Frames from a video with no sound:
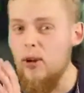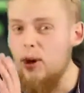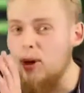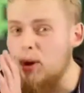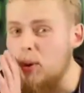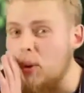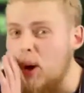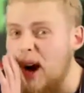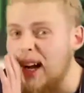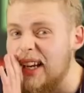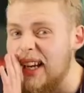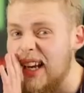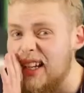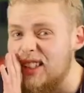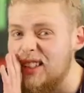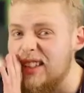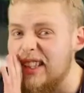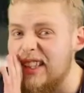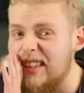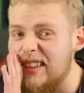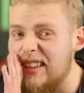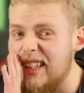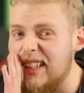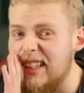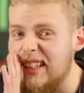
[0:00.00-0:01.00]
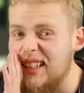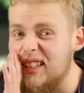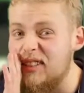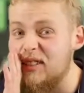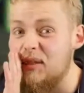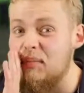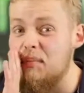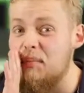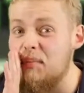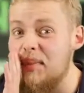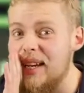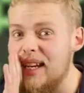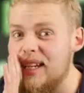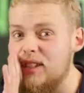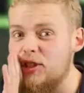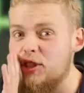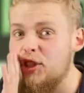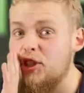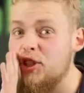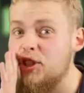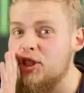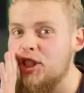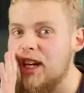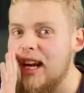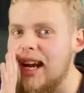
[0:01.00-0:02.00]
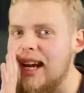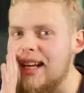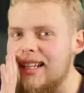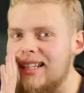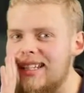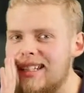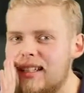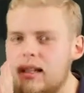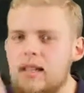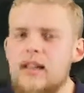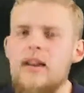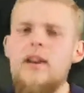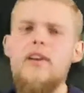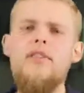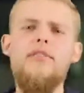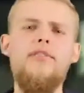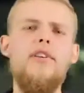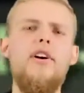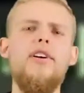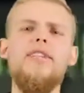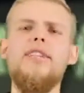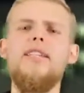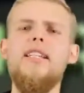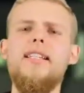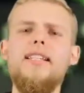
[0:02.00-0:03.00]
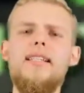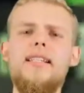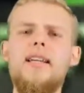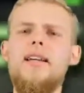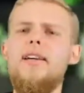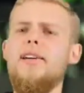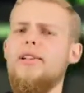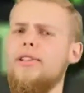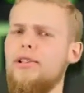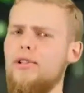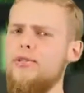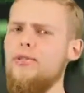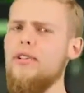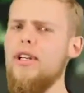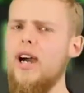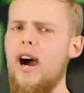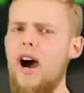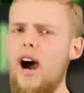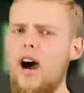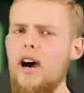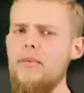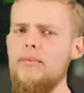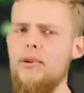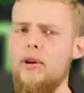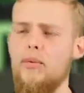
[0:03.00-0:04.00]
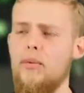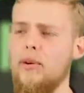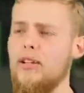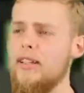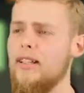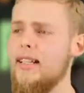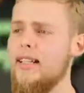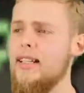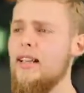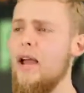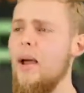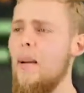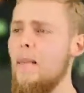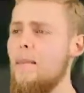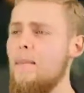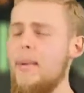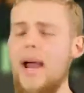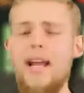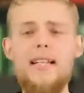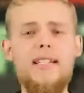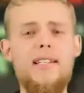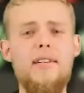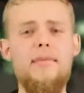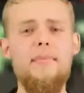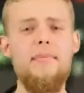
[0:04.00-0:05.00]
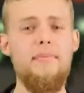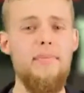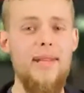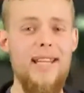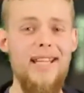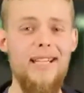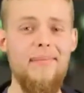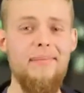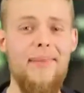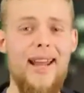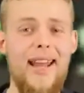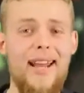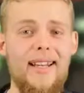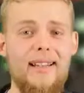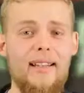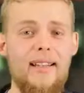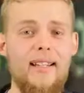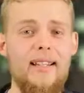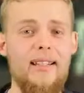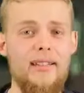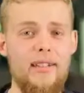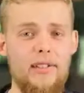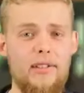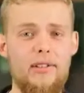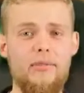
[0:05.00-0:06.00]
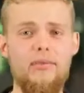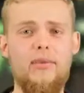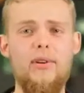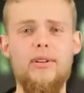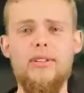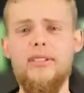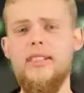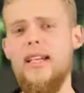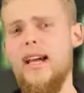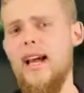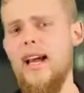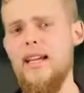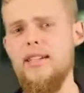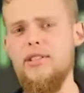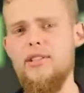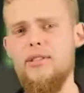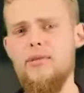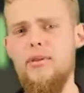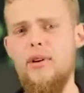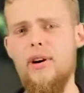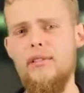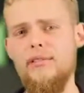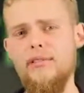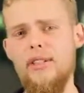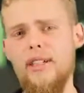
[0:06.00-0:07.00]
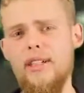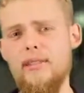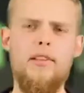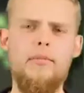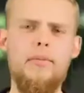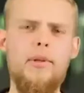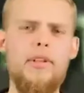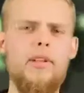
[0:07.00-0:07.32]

who I actually think is a bit shit, versus Luke Harper, one of the better big men that the roster has to offer.